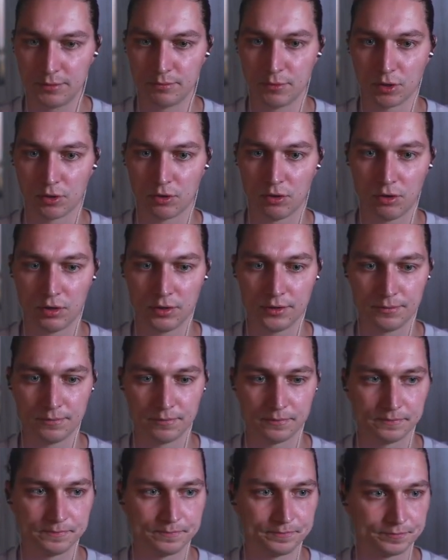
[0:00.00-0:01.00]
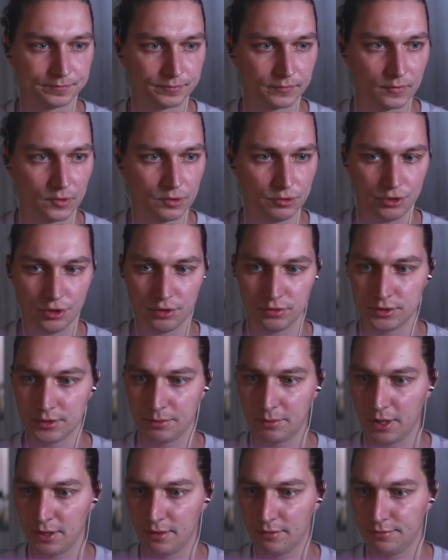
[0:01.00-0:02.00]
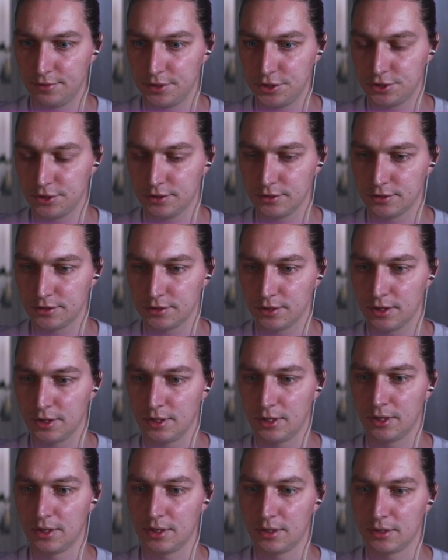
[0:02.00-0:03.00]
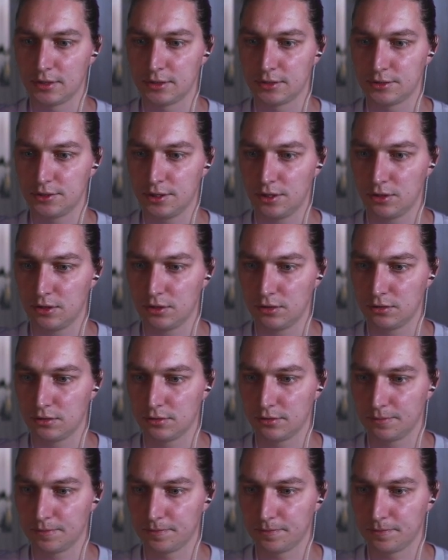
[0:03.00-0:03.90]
code to show some other features. So